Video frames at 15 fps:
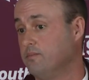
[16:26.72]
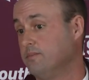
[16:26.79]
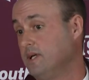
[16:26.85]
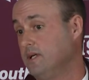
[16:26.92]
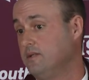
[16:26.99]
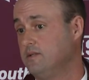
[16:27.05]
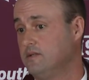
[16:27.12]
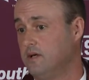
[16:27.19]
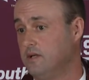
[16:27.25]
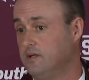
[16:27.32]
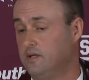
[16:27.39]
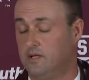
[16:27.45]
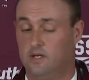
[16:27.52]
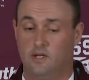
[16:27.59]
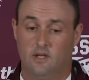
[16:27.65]
piece that
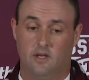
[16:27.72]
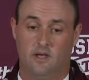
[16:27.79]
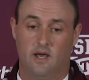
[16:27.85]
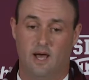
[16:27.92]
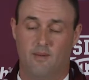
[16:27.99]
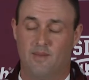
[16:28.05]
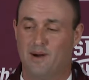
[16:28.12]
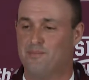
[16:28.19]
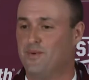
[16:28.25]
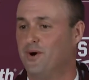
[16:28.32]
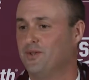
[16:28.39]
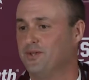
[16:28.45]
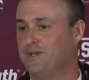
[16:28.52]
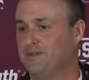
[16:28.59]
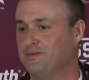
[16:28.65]
I'm
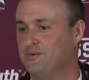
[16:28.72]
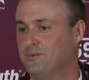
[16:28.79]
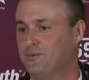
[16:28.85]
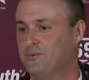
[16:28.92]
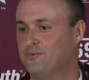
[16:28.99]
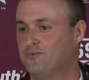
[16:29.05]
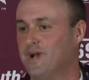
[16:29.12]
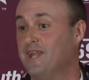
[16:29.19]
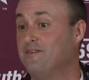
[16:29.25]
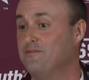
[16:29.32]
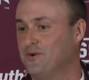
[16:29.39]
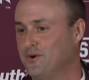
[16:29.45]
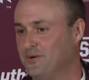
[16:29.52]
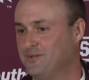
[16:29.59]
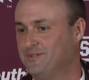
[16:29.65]
more than ready
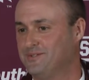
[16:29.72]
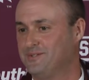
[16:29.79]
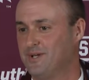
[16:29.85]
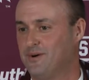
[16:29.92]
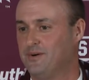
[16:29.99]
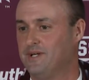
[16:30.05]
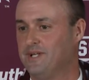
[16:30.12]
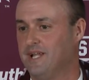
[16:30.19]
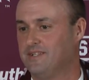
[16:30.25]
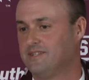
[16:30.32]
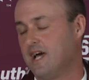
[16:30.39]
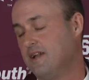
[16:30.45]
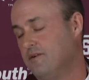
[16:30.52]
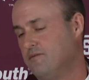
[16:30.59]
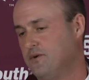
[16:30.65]
for, so I'm
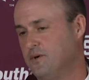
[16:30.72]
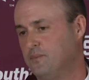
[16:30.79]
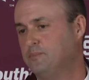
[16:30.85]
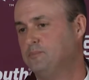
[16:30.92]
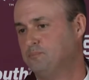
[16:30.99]
excited for.